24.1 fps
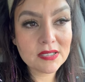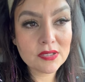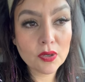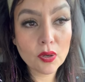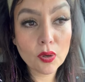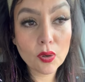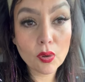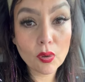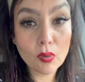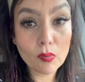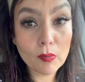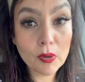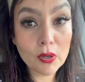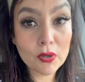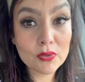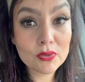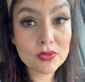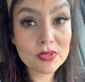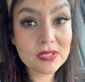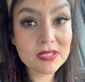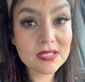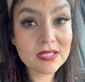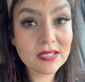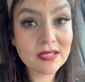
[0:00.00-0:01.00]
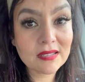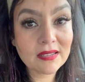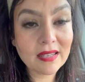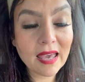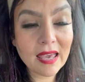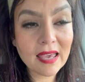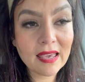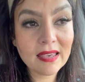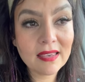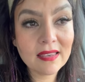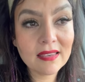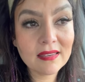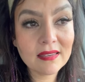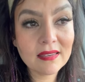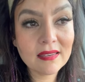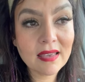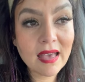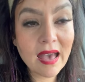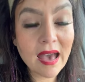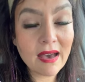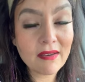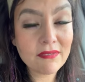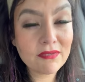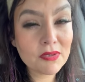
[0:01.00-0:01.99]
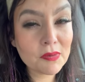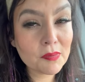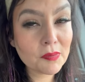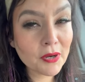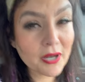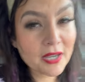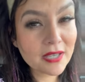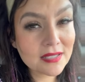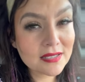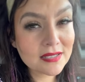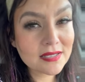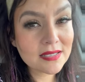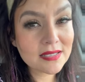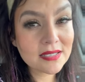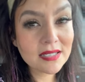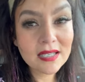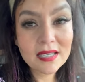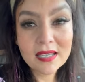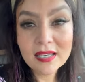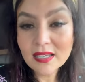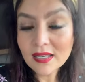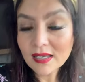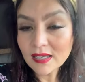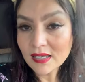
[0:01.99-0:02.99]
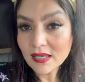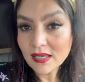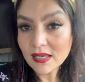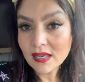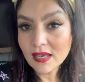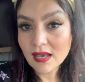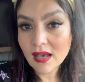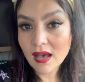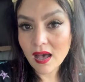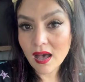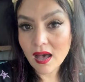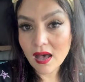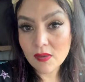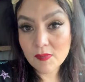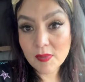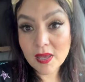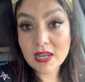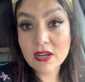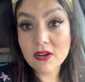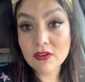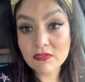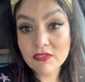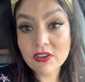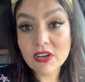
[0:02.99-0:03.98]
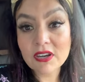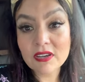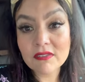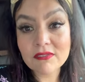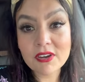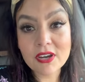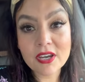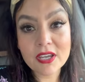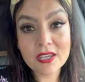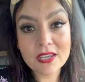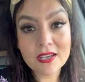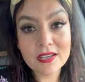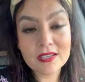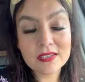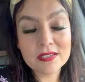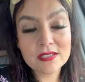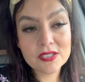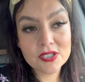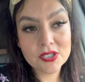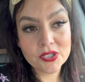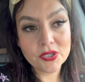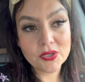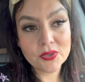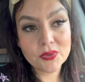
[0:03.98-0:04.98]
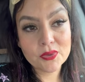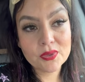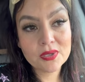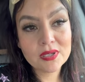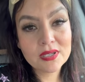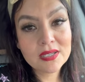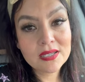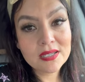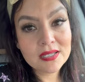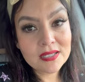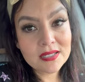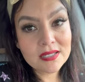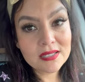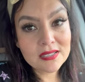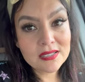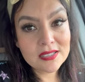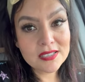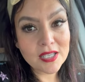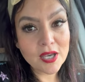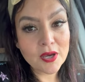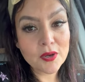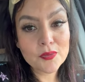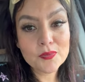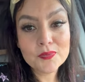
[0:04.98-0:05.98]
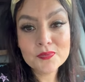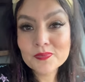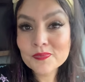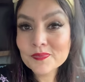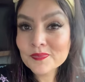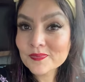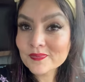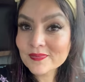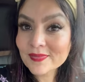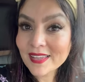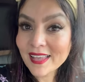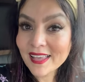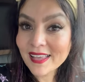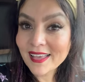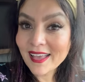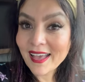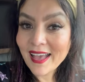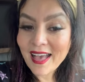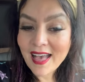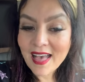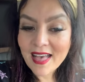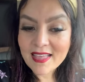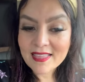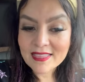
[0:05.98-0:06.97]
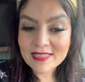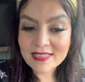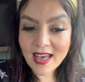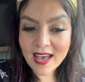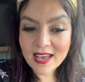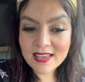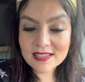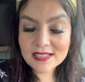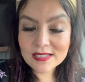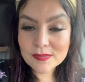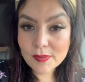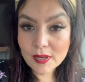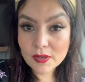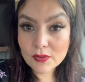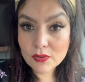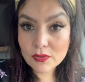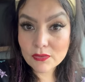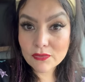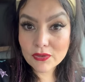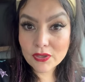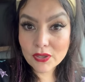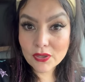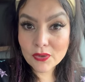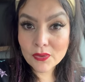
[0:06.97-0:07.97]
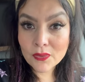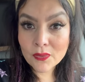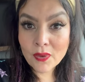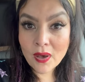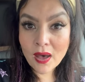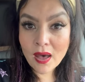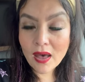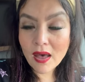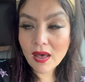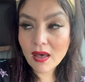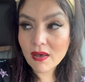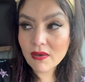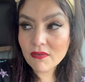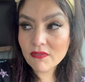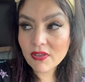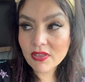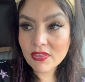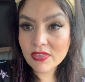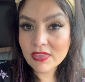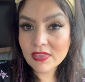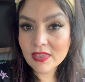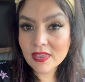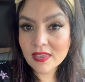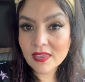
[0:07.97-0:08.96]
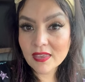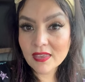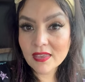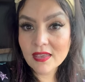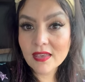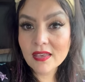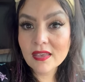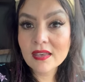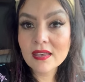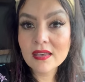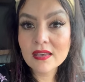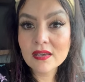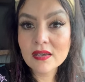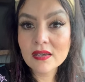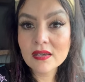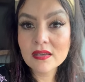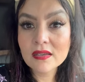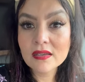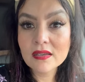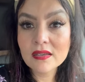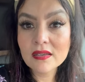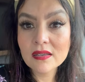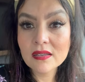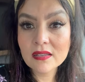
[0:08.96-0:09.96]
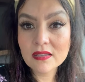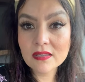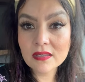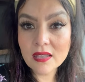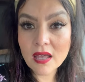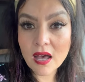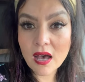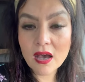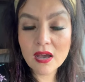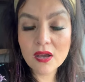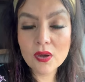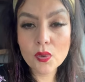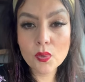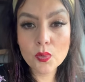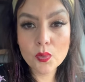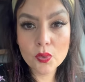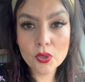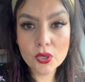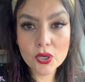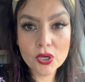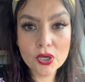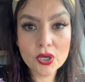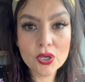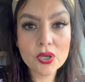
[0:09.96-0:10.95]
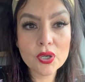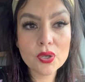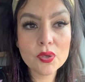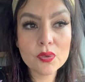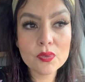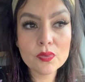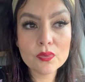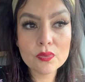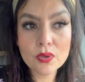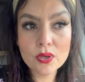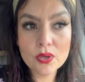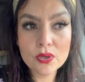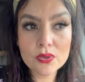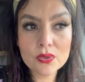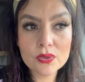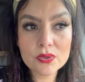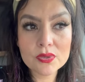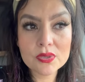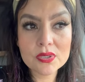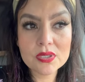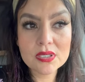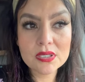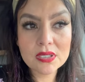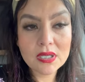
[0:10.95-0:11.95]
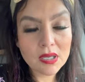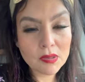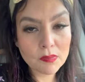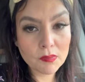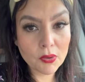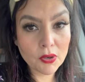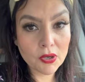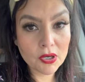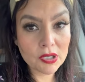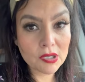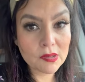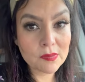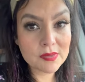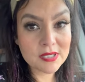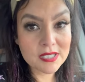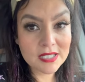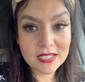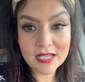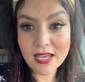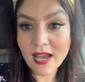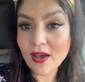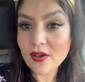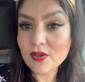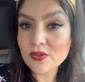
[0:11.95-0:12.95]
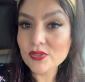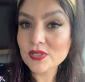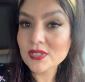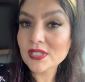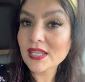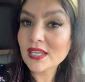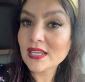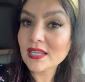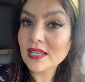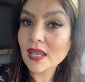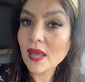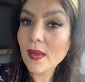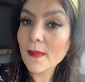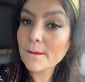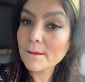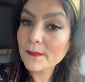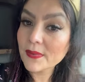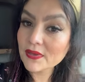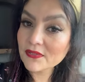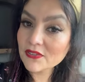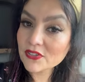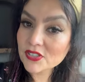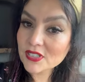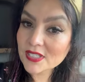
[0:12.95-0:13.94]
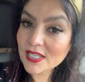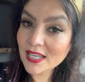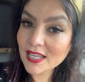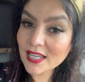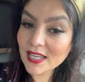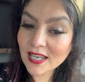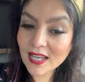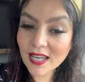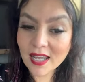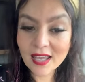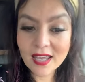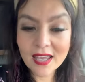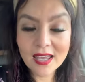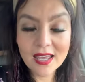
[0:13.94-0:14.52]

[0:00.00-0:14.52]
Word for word: are almost like half the price, and are very, very good too. So that is my review of the Clockwork Rose Emporium Tea House in Beaverton.